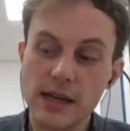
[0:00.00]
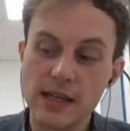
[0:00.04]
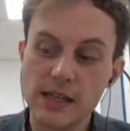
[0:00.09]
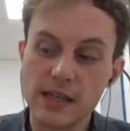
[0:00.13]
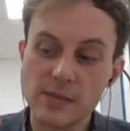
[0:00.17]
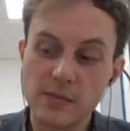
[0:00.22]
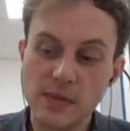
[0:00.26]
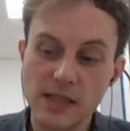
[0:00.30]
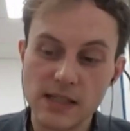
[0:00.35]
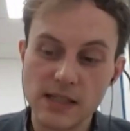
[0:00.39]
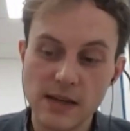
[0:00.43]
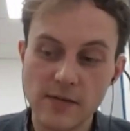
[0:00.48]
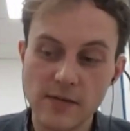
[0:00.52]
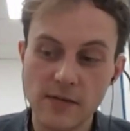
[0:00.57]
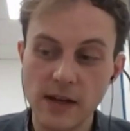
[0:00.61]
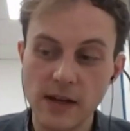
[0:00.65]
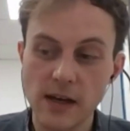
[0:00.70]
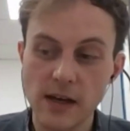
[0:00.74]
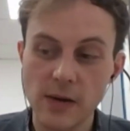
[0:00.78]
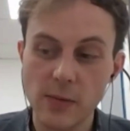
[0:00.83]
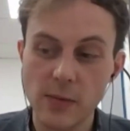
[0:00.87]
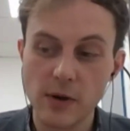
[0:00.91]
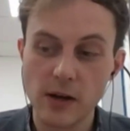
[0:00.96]
And
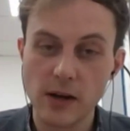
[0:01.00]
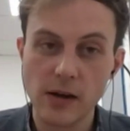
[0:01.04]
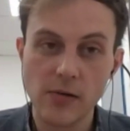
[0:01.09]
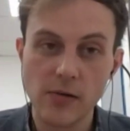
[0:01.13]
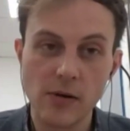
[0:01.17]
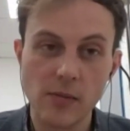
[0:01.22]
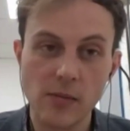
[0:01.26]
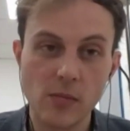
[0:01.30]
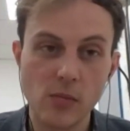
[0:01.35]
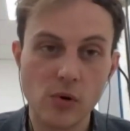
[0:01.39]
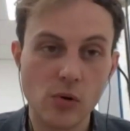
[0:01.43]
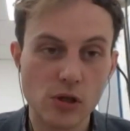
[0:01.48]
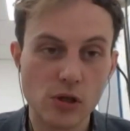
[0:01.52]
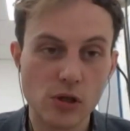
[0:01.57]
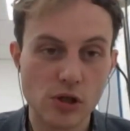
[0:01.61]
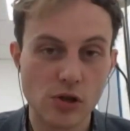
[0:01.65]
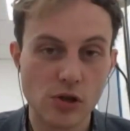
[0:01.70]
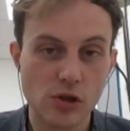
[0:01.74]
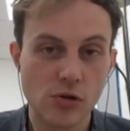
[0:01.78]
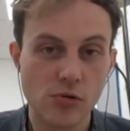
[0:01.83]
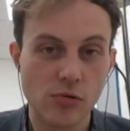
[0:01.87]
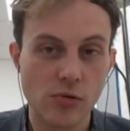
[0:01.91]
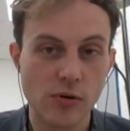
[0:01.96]
specifically, we're hearing more
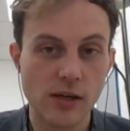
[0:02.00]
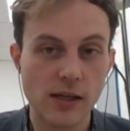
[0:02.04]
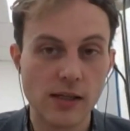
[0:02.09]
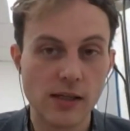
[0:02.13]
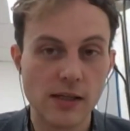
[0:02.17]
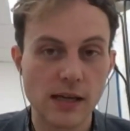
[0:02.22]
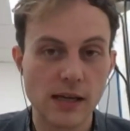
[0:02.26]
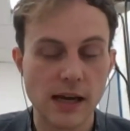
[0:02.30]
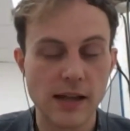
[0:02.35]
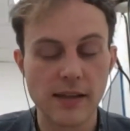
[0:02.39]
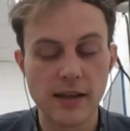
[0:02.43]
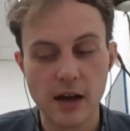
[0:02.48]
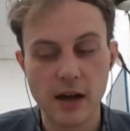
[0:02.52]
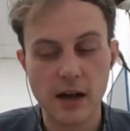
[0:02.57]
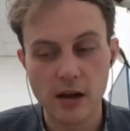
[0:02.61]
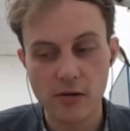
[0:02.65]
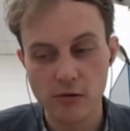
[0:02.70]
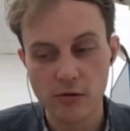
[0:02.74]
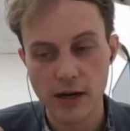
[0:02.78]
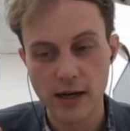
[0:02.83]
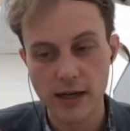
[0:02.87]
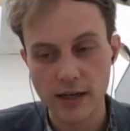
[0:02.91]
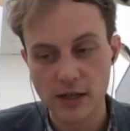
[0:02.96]
stories, and they
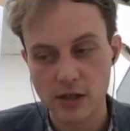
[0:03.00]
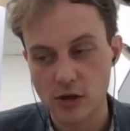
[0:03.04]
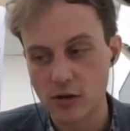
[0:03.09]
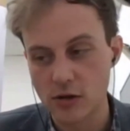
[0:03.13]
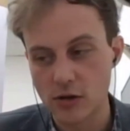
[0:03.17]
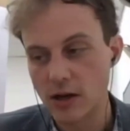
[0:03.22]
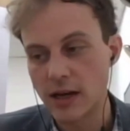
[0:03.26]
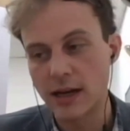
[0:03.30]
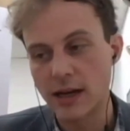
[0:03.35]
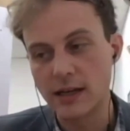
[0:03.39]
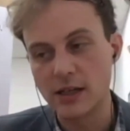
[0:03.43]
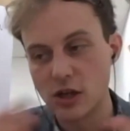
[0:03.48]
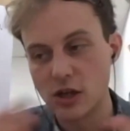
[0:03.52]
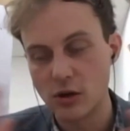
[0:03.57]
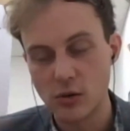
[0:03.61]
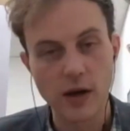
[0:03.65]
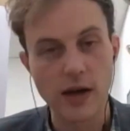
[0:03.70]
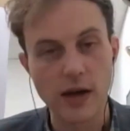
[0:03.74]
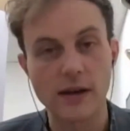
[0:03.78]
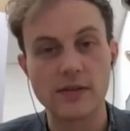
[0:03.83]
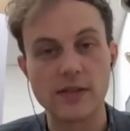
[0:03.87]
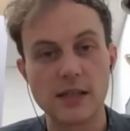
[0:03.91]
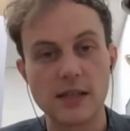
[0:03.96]
are anecdotal, and I
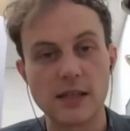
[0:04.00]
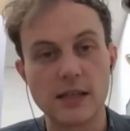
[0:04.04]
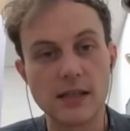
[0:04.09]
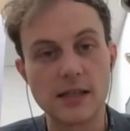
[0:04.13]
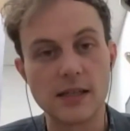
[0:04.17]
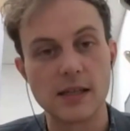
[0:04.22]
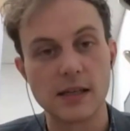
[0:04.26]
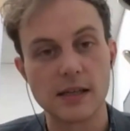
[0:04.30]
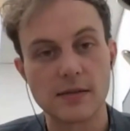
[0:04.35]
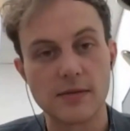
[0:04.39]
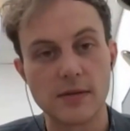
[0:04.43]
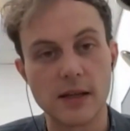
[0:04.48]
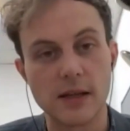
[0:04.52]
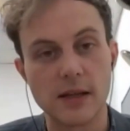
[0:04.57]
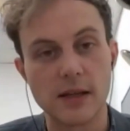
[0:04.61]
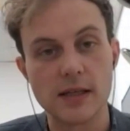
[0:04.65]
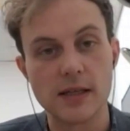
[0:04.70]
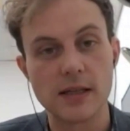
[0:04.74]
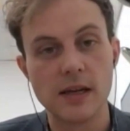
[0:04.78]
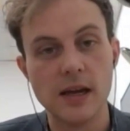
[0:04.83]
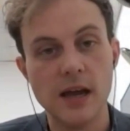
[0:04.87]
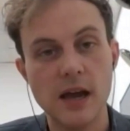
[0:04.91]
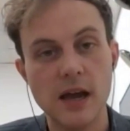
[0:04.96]
don't have statistics for
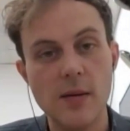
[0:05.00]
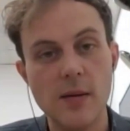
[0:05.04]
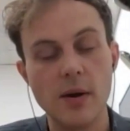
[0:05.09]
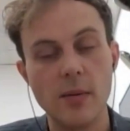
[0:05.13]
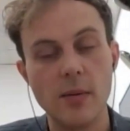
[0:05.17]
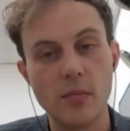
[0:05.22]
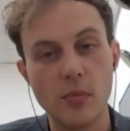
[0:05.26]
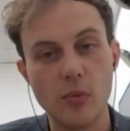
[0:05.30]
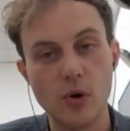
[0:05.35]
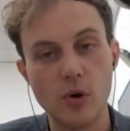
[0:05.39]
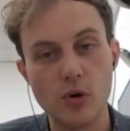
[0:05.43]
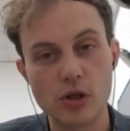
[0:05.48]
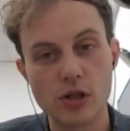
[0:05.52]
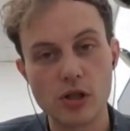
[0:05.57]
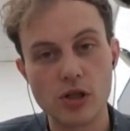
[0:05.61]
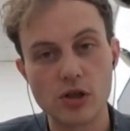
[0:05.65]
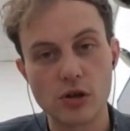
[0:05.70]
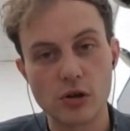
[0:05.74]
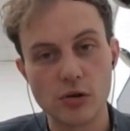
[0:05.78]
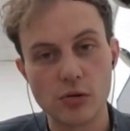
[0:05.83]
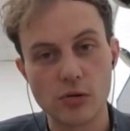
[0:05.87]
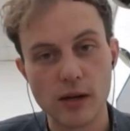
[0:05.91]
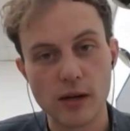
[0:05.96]
this, but more
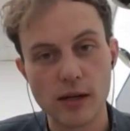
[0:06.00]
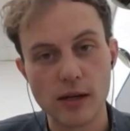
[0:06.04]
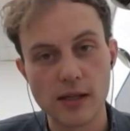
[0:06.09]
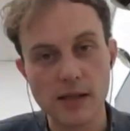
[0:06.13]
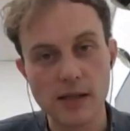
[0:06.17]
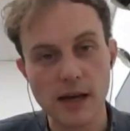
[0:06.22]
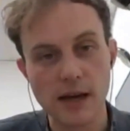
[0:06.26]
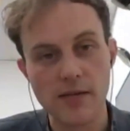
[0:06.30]
stories.